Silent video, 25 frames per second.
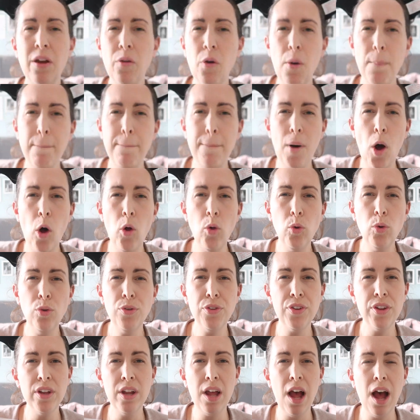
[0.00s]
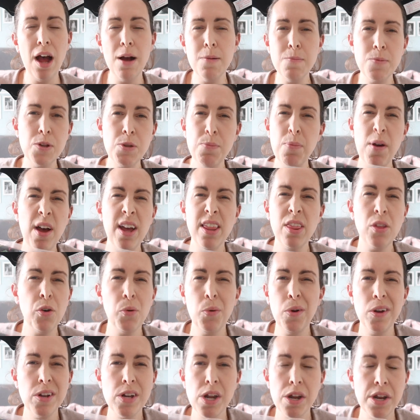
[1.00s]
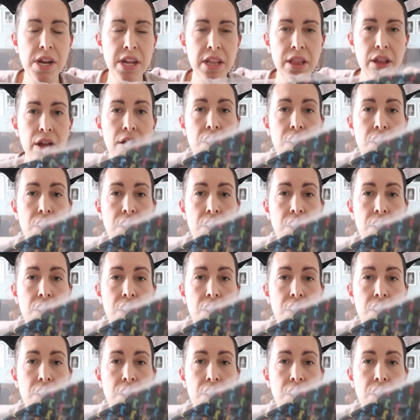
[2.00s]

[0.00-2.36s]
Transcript: there are bowls and cups, but I thought, well, I don't need